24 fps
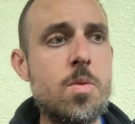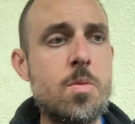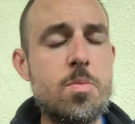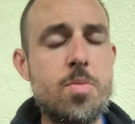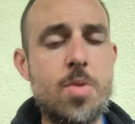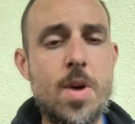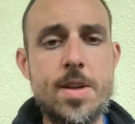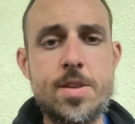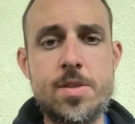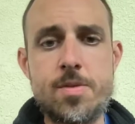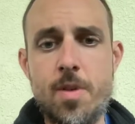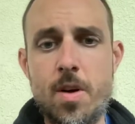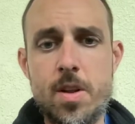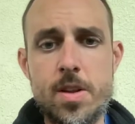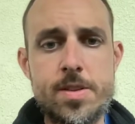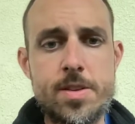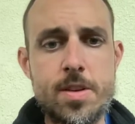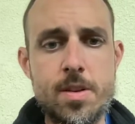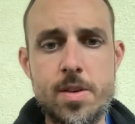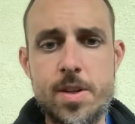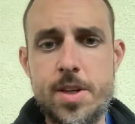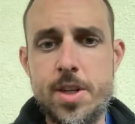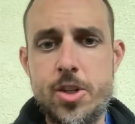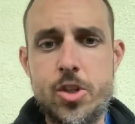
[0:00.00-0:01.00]
price
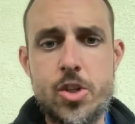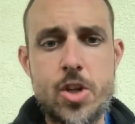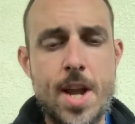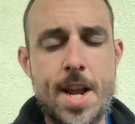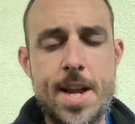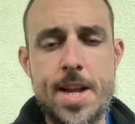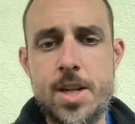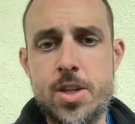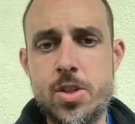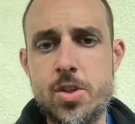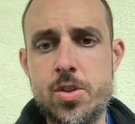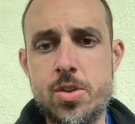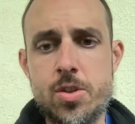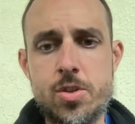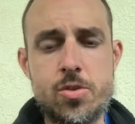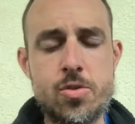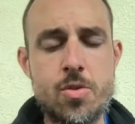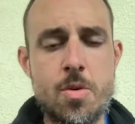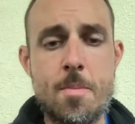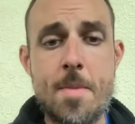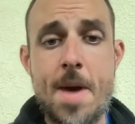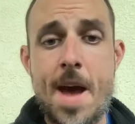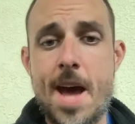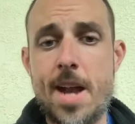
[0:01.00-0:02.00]
volatility changed
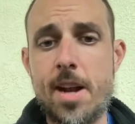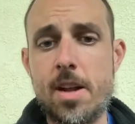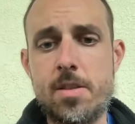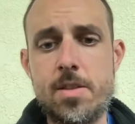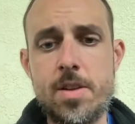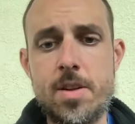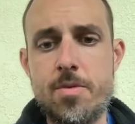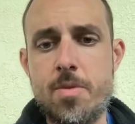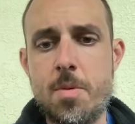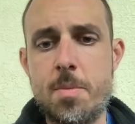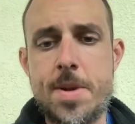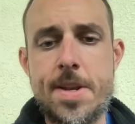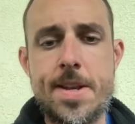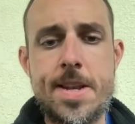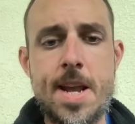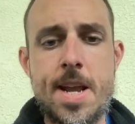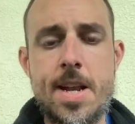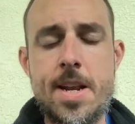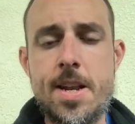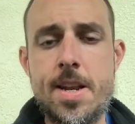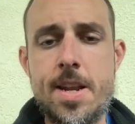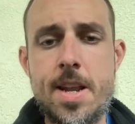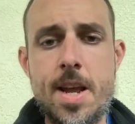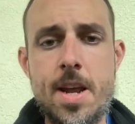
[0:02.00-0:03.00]
dramatically from a
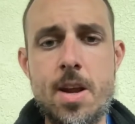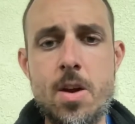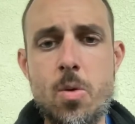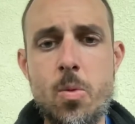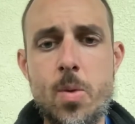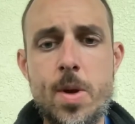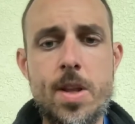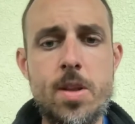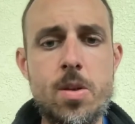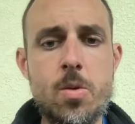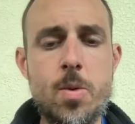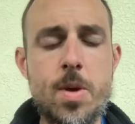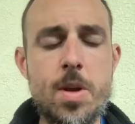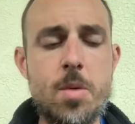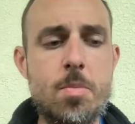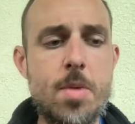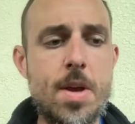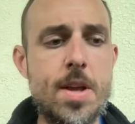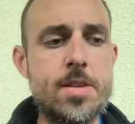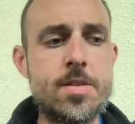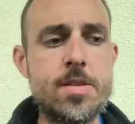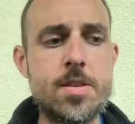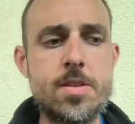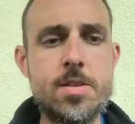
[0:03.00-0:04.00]
day-to-day or week-to-week
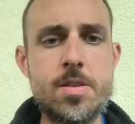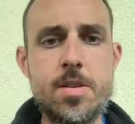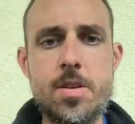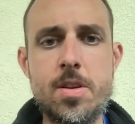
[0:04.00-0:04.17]
basis,